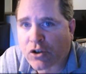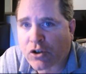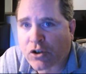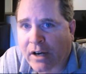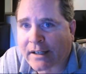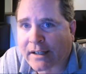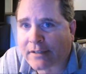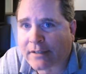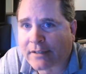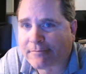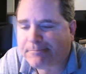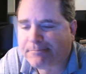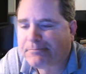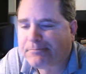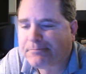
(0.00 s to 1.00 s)
dragon,
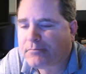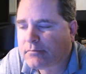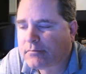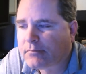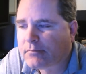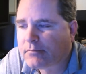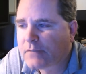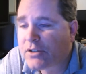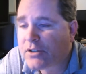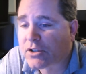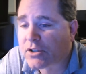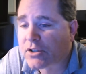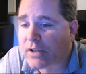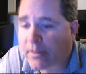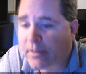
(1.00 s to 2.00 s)

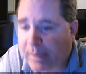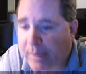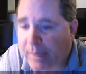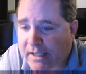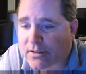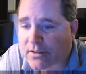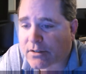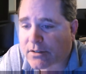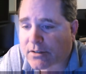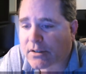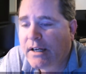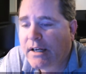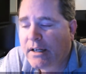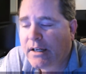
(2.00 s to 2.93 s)
just like the beast